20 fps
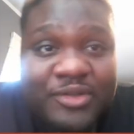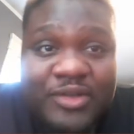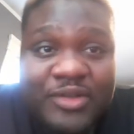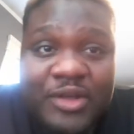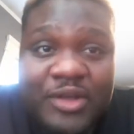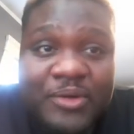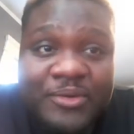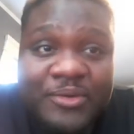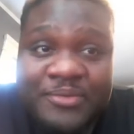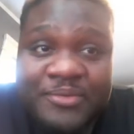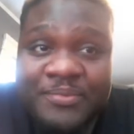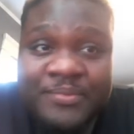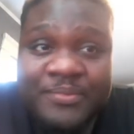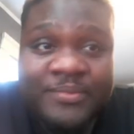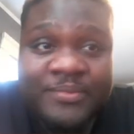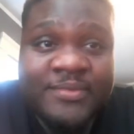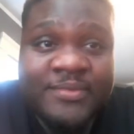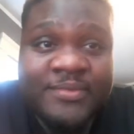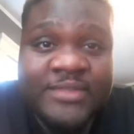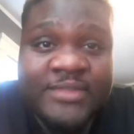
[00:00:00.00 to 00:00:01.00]
You know,
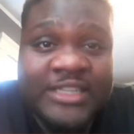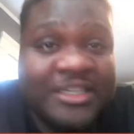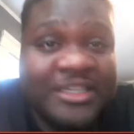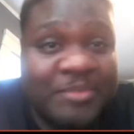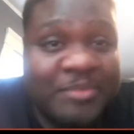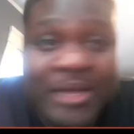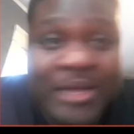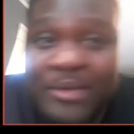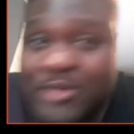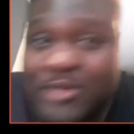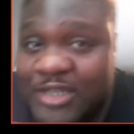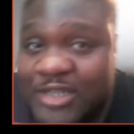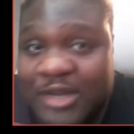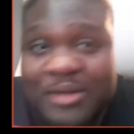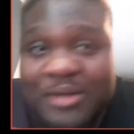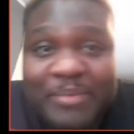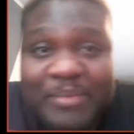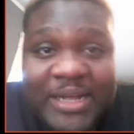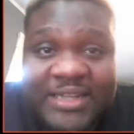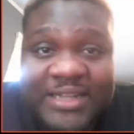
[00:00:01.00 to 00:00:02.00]
this man was
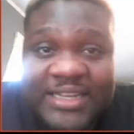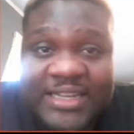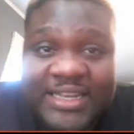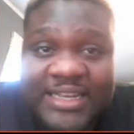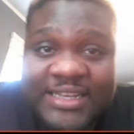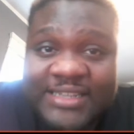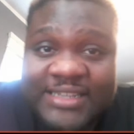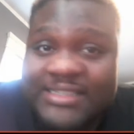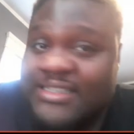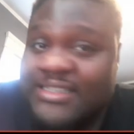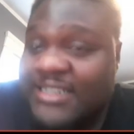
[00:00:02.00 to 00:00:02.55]
talking about this.